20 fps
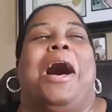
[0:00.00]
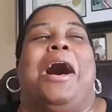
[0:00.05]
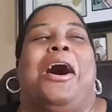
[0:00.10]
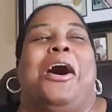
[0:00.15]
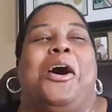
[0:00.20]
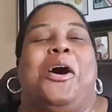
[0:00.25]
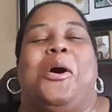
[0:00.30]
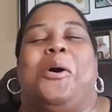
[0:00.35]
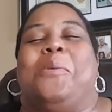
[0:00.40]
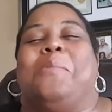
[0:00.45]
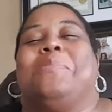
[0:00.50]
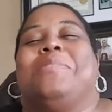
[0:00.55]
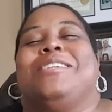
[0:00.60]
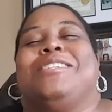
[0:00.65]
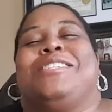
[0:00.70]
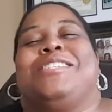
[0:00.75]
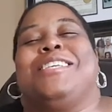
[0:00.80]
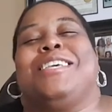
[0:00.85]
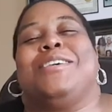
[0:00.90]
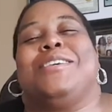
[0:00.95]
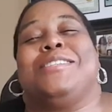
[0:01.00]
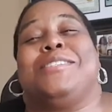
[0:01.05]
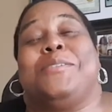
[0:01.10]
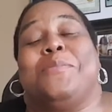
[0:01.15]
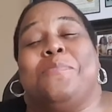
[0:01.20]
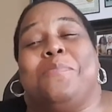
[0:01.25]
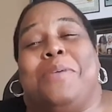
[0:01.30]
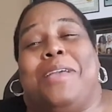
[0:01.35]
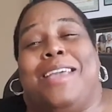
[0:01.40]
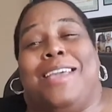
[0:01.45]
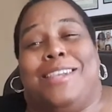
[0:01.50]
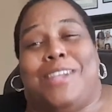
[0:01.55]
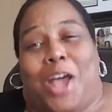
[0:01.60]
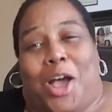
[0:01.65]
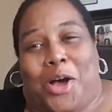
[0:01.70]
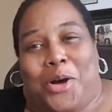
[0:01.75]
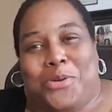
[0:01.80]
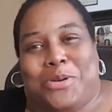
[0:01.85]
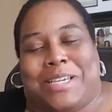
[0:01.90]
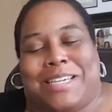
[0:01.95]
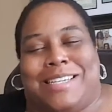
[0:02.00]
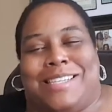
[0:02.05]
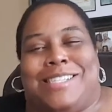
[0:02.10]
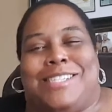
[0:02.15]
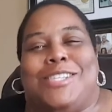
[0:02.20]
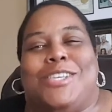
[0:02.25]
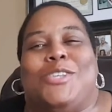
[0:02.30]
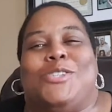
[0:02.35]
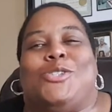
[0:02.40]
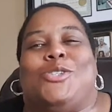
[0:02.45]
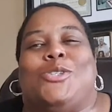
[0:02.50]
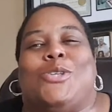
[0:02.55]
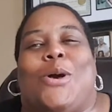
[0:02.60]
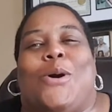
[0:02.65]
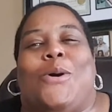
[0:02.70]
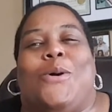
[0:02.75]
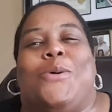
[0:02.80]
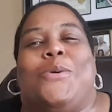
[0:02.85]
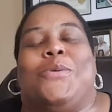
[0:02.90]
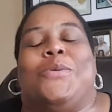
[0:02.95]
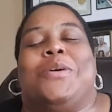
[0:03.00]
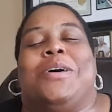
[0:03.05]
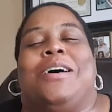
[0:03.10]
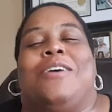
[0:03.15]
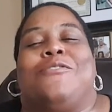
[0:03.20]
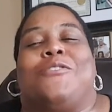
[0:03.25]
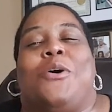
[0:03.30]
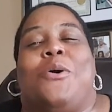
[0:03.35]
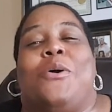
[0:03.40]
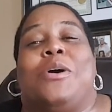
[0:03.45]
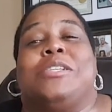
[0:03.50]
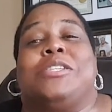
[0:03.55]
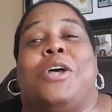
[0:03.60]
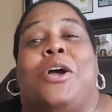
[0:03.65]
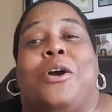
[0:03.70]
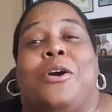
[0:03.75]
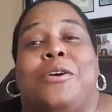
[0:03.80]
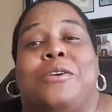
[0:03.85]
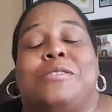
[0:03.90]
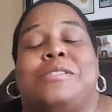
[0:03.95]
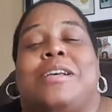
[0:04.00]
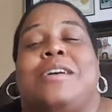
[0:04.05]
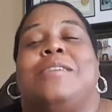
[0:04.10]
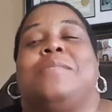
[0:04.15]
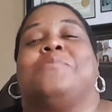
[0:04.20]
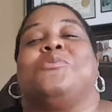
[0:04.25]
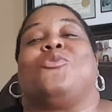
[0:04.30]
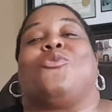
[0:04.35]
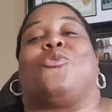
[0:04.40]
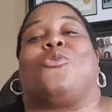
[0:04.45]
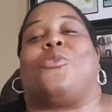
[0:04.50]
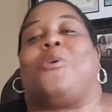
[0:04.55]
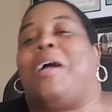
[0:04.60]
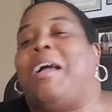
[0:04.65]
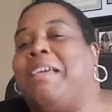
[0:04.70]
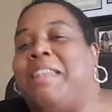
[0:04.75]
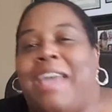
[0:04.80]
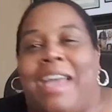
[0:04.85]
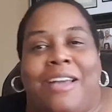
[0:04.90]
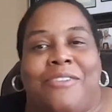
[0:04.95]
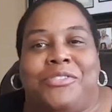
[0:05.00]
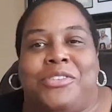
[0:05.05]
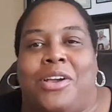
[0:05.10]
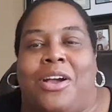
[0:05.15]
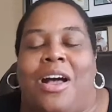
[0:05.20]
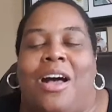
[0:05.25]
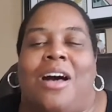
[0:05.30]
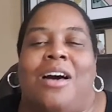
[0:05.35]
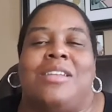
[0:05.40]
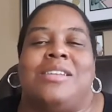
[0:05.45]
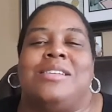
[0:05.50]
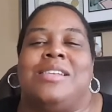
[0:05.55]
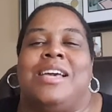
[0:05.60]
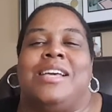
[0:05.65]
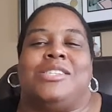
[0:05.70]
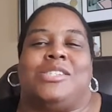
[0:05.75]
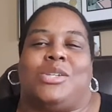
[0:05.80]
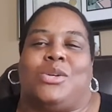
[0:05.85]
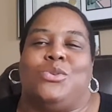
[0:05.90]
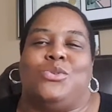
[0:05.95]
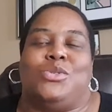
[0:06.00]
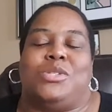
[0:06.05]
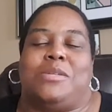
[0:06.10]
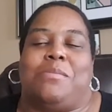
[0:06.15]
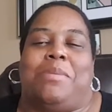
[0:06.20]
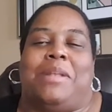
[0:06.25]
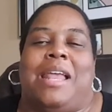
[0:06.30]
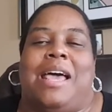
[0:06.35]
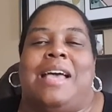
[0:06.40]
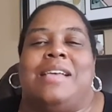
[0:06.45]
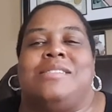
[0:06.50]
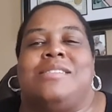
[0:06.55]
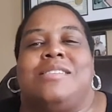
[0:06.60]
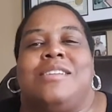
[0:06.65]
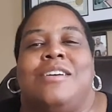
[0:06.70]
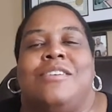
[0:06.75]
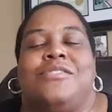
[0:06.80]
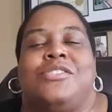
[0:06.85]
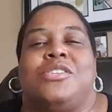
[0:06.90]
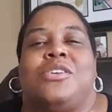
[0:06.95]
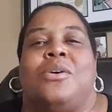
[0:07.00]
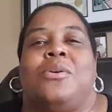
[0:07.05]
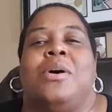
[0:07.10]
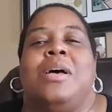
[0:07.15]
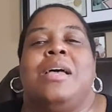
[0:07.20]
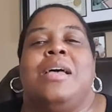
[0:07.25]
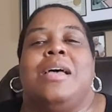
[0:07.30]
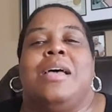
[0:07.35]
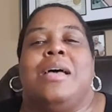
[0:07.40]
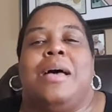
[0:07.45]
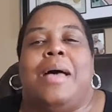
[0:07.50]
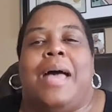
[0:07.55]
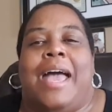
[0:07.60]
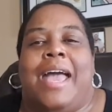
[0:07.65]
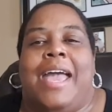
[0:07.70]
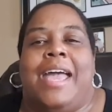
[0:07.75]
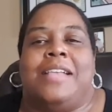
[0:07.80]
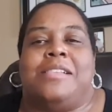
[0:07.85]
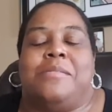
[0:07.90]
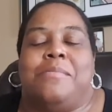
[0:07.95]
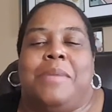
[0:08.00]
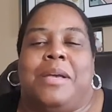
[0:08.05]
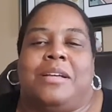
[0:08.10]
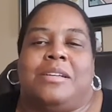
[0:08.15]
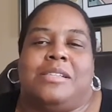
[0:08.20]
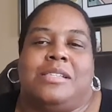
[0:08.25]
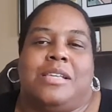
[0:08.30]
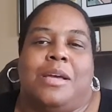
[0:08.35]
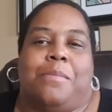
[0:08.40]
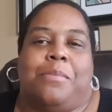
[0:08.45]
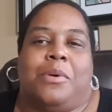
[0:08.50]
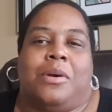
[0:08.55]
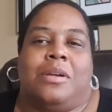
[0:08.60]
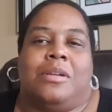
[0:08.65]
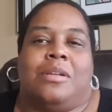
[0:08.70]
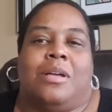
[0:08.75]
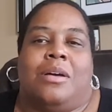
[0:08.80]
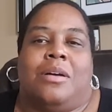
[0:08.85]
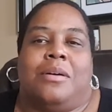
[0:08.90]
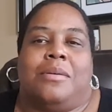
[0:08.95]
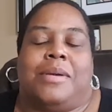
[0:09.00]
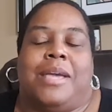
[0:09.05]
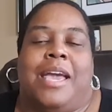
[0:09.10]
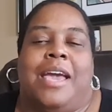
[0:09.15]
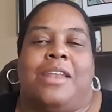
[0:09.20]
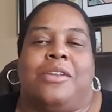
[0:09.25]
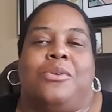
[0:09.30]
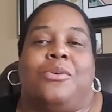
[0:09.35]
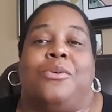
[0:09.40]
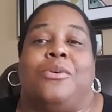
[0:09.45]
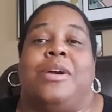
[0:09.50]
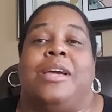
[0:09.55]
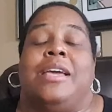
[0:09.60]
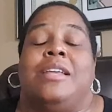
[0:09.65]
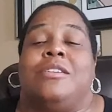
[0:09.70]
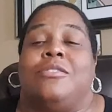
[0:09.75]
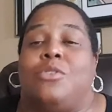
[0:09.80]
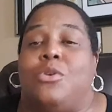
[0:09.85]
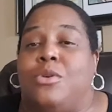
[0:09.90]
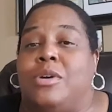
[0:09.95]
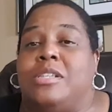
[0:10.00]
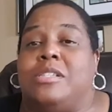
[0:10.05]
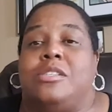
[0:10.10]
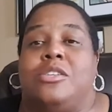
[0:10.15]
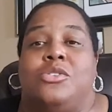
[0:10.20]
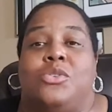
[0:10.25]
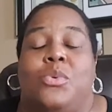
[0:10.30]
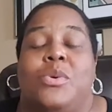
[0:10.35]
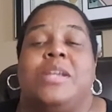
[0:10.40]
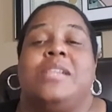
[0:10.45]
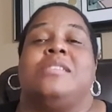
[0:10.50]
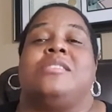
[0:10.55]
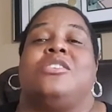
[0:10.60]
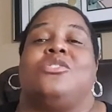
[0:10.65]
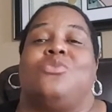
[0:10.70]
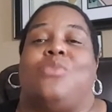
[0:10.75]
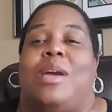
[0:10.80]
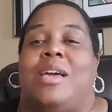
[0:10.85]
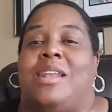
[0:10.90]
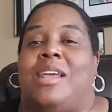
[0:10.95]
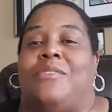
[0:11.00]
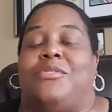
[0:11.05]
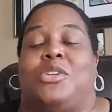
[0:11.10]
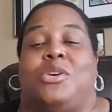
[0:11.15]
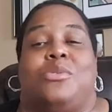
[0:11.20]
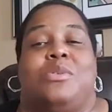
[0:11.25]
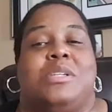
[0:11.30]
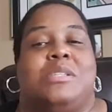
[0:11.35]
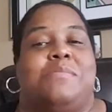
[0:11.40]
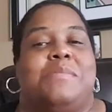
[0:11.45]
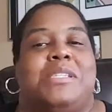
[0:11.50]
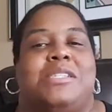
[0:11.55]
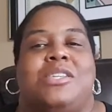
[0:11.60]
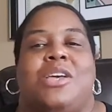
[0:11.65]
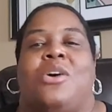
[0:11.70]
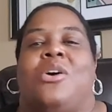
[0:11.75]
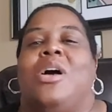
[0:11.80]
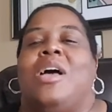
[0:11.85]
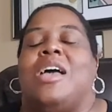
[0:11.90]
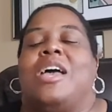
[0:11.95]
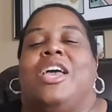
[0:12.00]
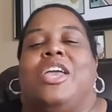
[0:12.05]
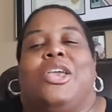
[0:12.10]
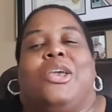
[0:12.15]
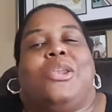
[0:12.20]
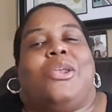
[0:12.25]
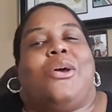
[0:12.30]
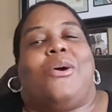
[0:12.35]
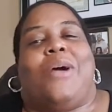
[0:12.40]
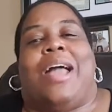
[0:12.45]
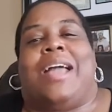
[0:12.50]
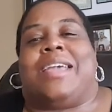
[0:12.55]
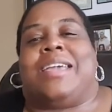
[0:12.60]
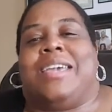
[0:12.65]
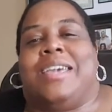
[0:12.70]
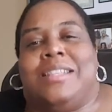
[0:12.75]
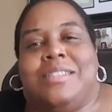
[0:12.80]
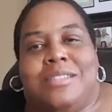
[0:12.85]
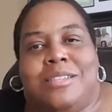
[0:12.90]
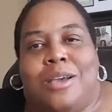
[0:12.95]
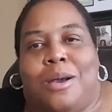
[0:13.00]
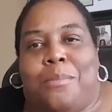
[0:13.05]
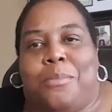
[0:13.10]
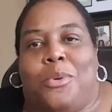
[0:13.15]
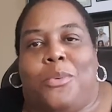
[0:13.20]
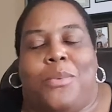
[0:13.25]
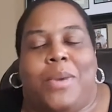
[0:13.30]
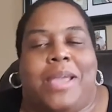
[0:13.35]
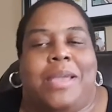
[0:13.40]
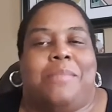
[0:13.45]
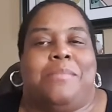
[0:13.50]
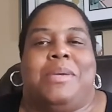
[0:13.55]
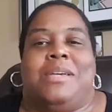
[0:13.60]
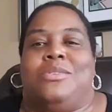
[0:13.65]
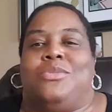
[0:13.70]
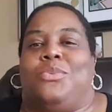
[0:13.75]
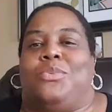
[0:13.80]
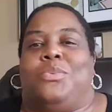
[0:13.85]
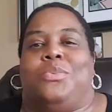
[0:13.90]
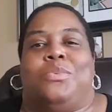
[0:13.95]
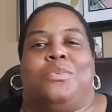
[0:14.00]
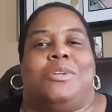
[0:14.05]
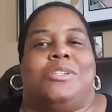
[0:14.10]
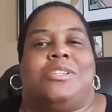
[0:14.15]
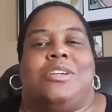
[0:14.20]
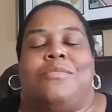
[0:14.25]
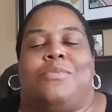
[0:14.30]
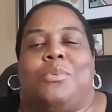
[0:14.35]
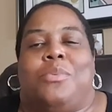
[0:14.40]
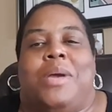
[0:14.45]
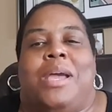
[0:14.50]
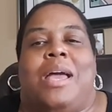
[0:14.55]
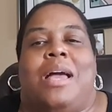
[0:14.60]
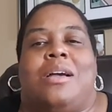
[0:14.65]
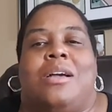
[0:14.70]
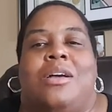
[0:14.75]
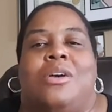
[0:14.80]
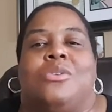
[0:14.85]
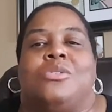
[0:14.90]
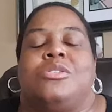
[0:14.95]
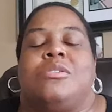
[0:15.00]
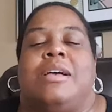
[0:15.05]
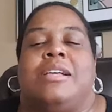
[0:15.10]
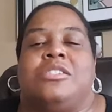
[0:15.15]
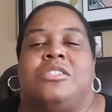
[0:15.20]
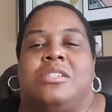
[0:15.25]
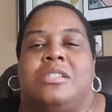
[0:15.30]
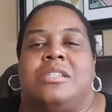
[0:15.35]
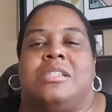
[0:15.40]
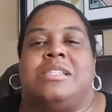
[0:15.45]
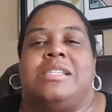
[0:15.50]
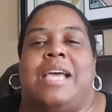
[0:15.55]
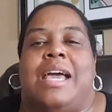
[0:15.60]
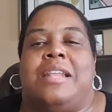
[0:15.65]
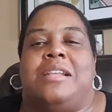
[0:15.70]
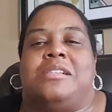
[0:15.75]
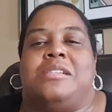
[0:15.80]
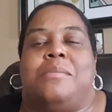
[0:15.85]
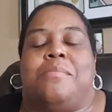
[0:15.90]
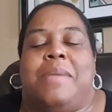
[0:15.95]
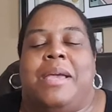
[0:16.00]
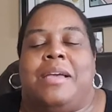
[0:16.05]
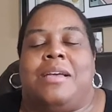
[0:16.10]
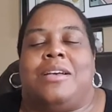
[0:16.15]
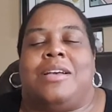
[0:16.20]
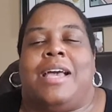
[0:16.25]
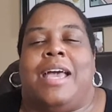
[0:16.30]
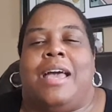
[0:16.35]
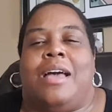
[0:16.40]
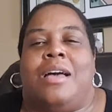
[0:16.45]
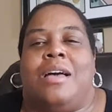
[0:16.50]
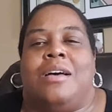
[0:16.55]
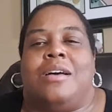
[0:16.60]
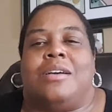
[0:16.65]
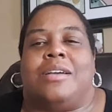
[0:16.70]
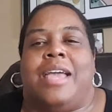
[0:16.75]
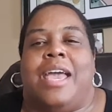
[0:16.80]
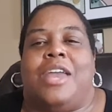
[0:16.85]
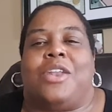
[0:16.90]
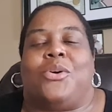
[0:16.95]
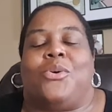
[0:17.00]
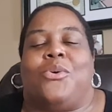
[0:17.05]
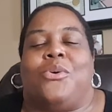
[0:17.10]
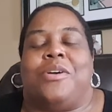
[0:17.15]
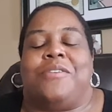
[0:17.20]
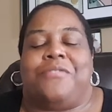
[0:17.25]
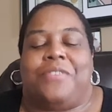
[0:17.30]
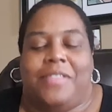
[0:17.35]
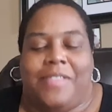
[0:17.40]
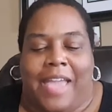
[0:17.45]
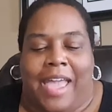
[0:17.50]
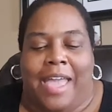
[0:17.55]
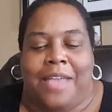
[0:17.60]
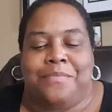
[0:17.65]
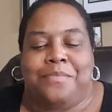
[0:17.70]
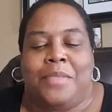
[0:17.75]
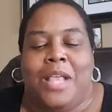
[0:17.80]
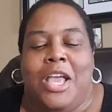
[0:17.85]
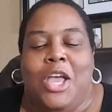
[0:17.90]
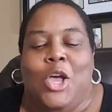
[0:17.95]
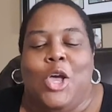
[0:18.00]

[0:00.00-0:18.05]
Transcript: Um, she's in August. So, of course, hers comes right after all of that school supply stuff. So, I had to make a separate uh, category. And, of course, the twins is right after Christmas. So, you know, I get double whammy whichever way I go. So, I just decided to make a ca uh, category for that.